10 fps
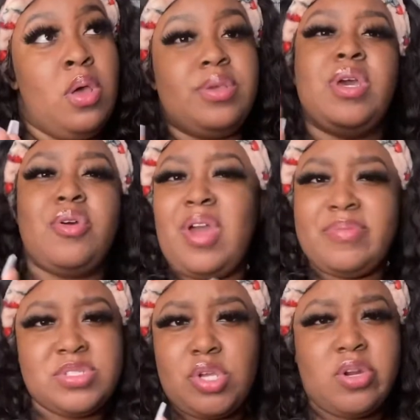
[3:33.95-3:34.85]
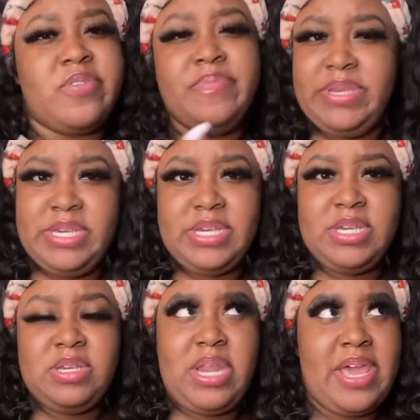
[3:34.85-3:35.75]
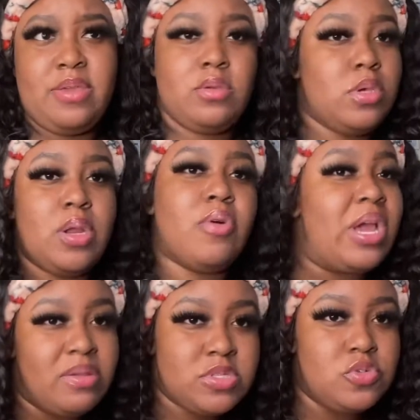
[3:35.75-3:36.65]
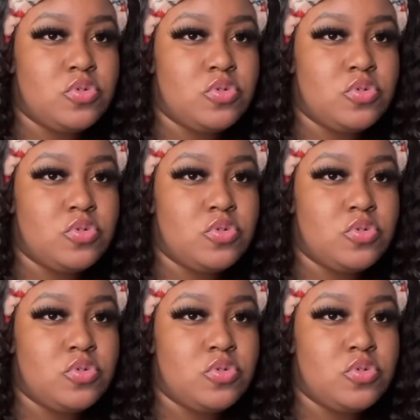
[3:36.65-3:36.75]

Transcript: Y'all don't have to start off big, like y'all don't have to.